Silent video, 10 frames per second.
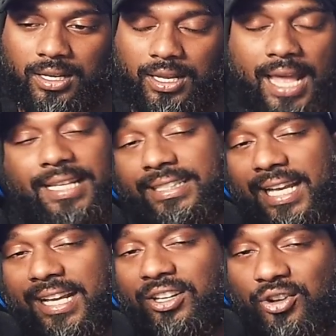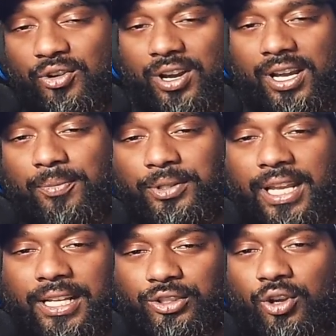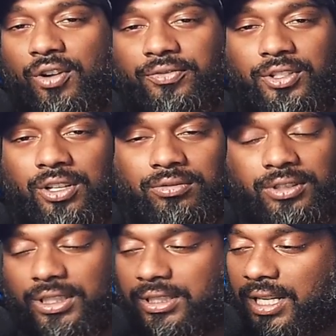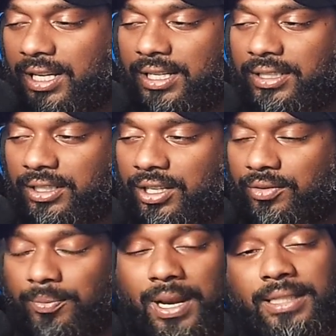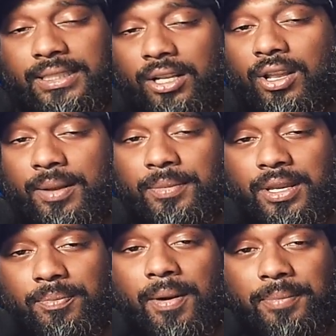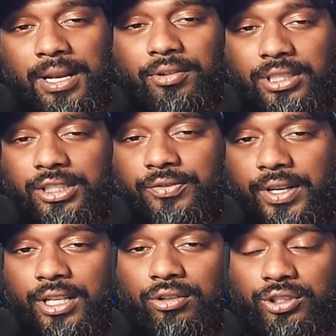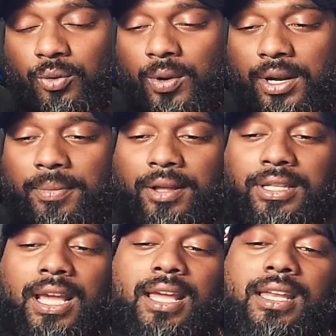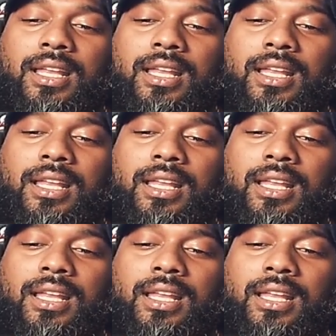Had to take a couple days off, you know, but I still am here pumping out these videos. Don't worry about that.